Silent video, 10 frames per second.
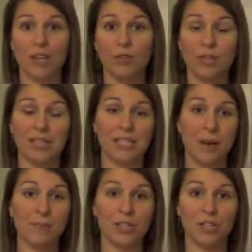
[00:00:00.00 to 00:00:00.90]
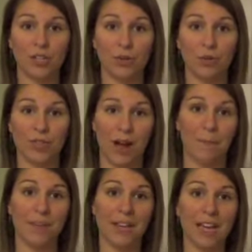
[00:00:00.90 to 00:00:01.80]
You can substitute
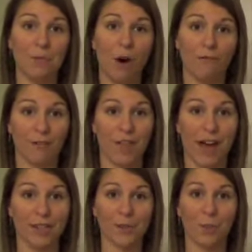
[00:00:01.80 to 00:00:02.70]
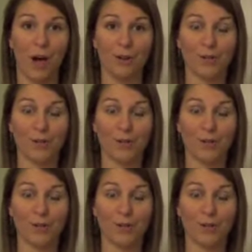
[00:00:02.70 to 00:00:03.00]
the quinoa for that as well.